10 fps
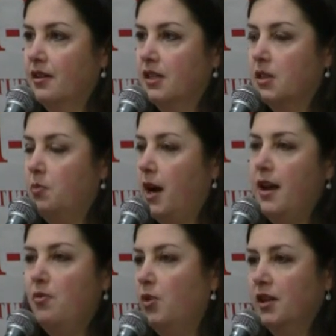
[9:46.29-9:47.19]

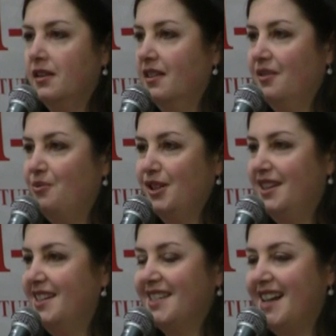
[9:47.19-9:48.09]
Despite what
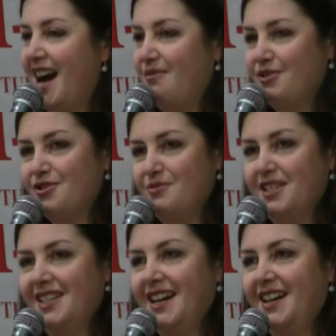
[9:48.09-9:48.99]
the
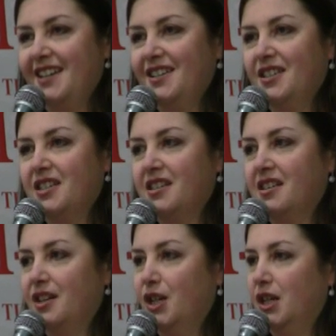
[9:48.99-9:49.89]
establishment
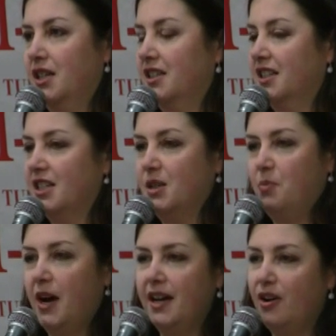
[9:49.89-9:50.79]
says,
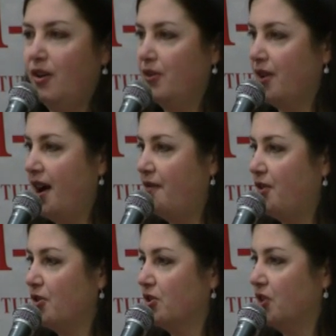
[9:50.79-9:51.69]
despite all their
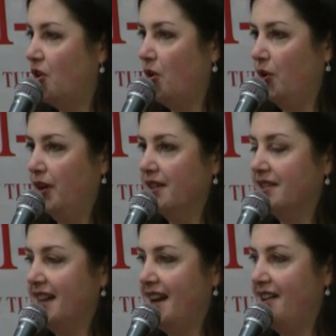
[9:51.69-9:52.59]
efforts to hold
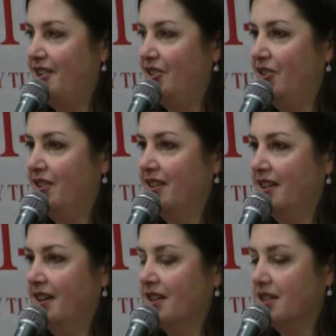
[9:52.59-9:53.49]
us
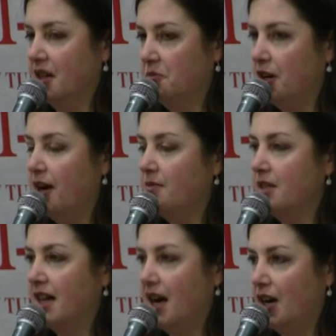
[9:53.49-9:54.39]
down, sometimes
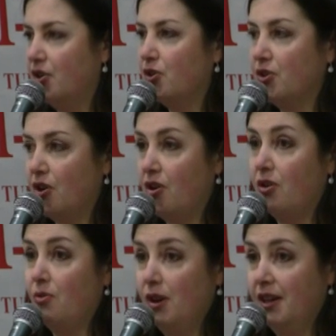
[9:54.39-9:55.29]
the
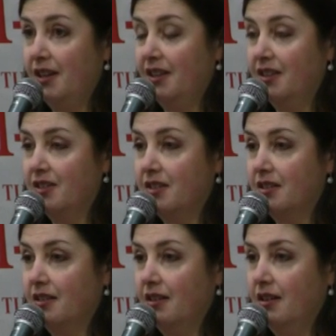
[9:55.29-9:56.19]
underdog
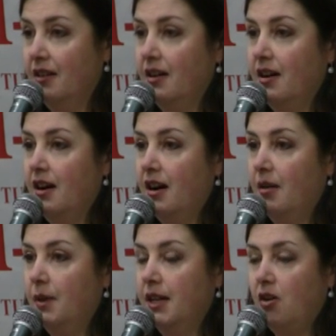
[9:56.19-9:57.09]
wins.
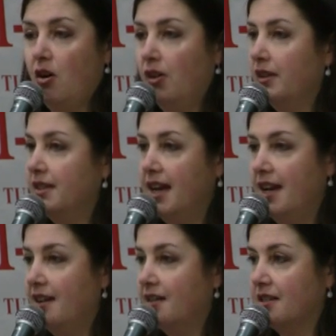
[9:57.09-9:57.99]
All it
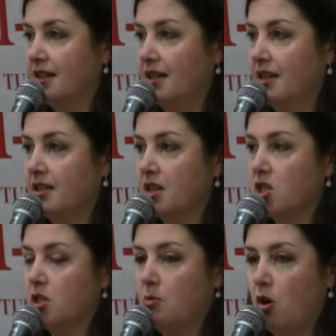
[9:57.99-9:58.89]
takes is a
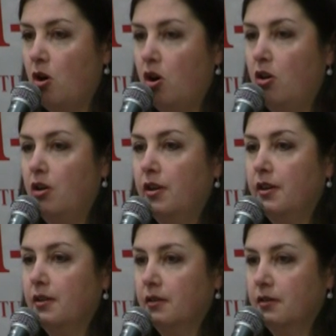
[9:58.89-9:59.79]

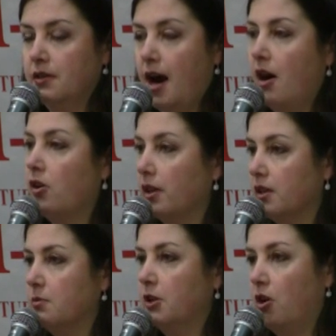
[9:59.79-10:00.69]
small,
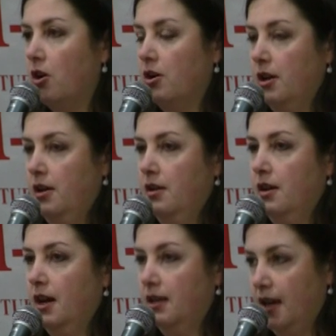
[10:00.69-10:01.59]
tireless minority,
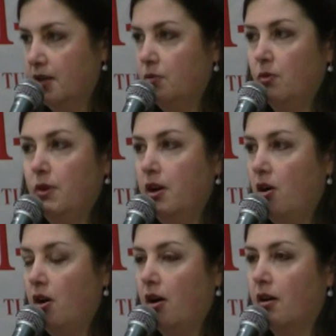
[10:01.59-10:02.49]
and that's what we
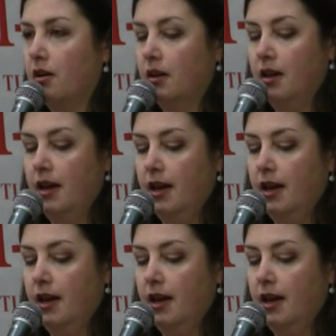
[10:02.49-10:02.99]
are.